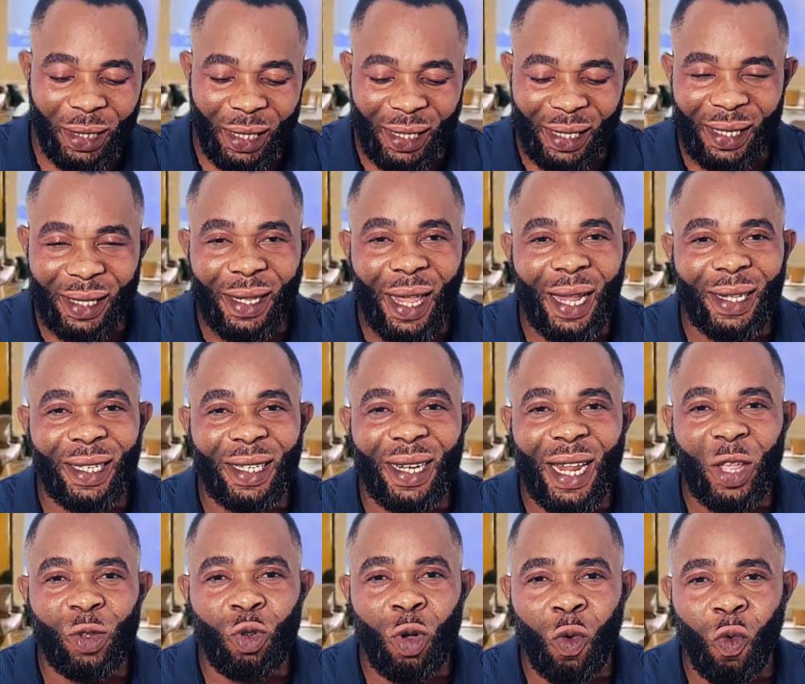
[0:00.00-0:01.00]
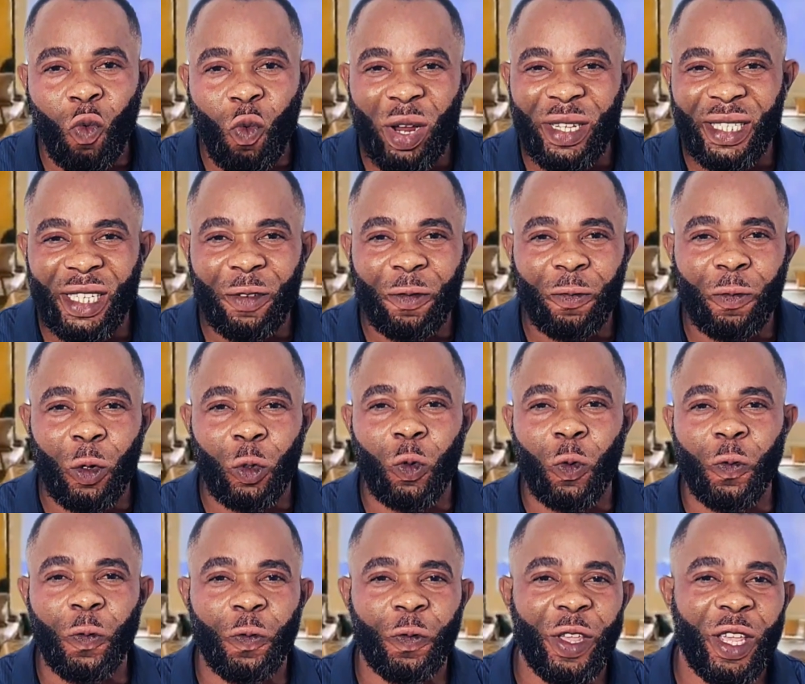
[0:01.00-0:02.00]
is that thing that you're waiting for to
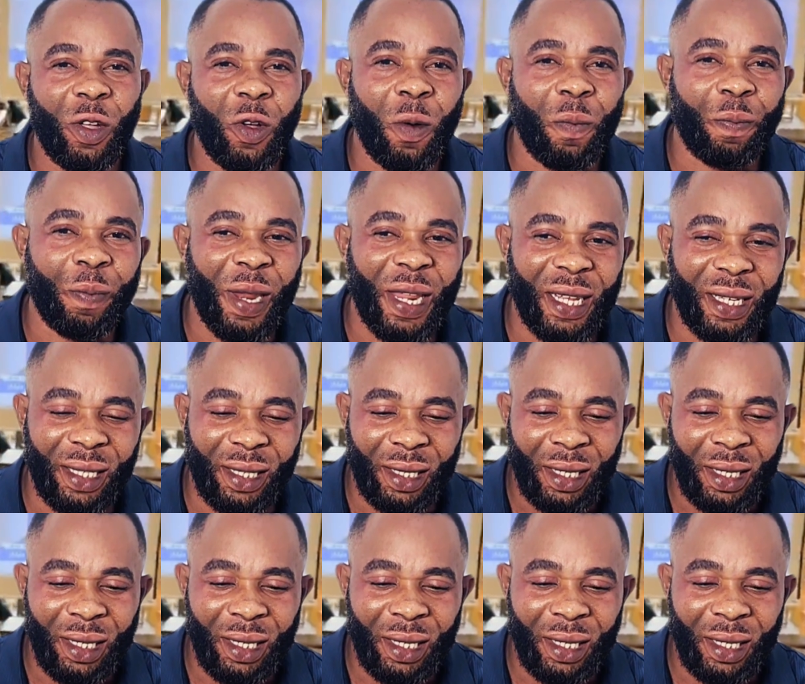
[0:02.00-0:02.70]
feel complete?